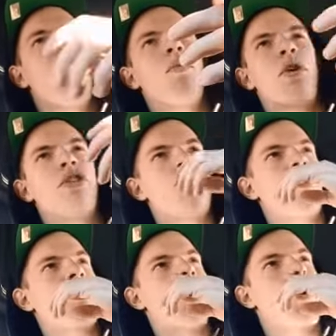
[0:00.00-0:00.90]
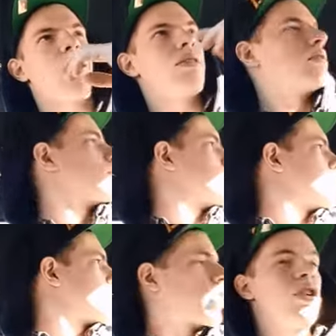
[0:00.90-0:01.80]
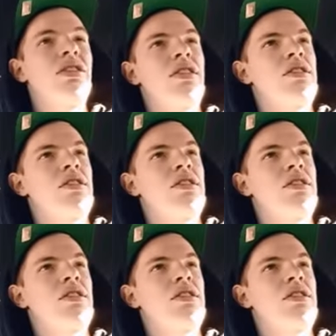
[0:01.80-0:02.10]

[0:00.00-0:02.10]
where the drift car currently